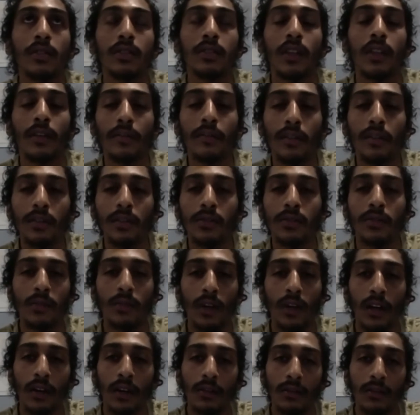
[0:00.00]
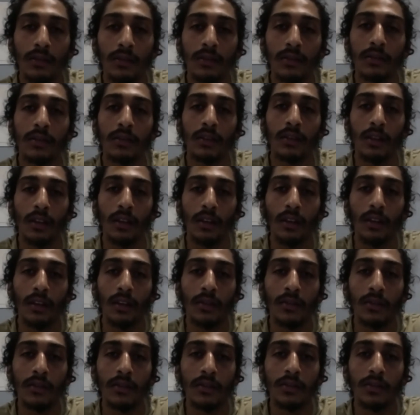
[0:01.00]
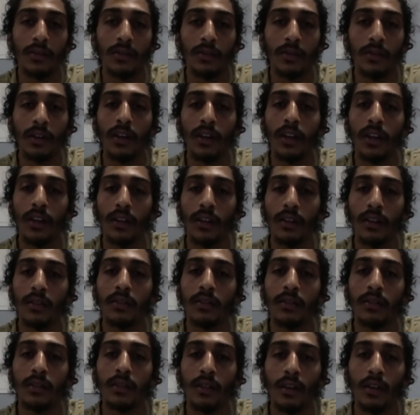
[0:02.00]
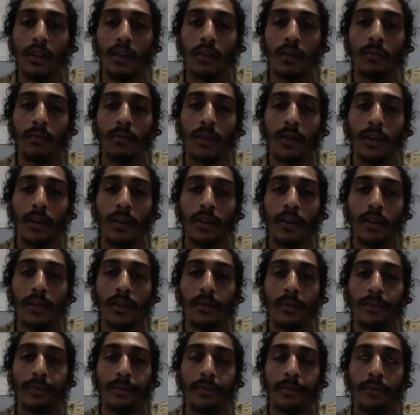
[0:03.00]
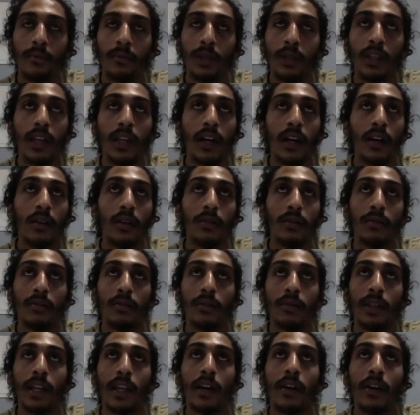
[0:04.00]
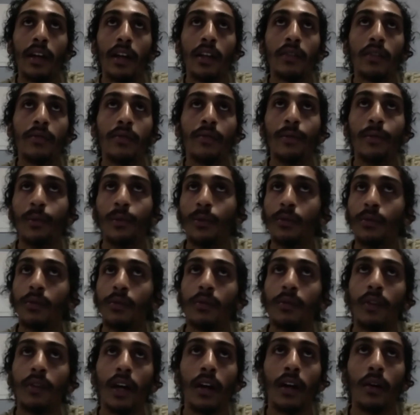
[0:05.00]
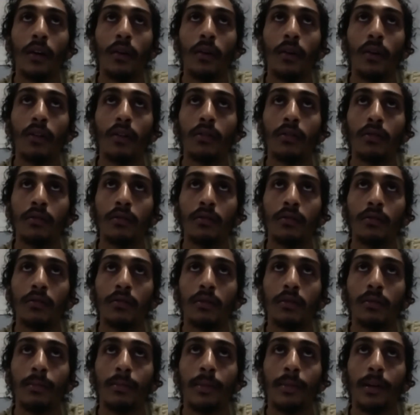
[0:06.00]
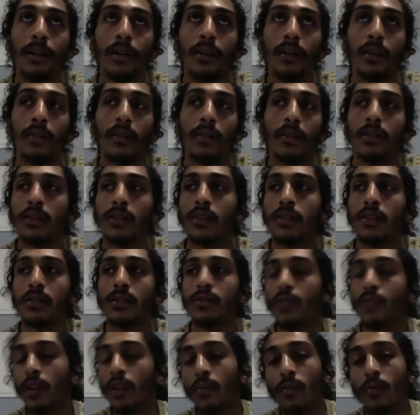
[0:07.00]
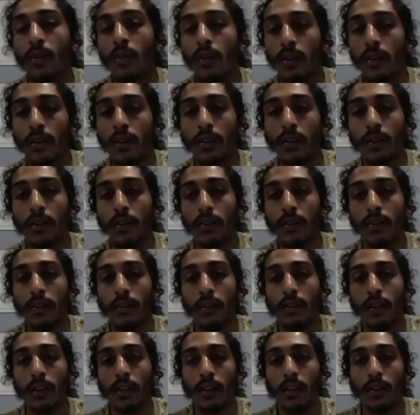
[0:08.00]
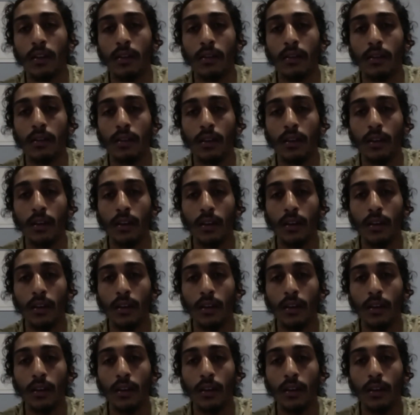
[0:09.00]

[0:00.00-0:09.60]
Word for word: 72 hours, which is three days but um without without any food at all but with just straight water like what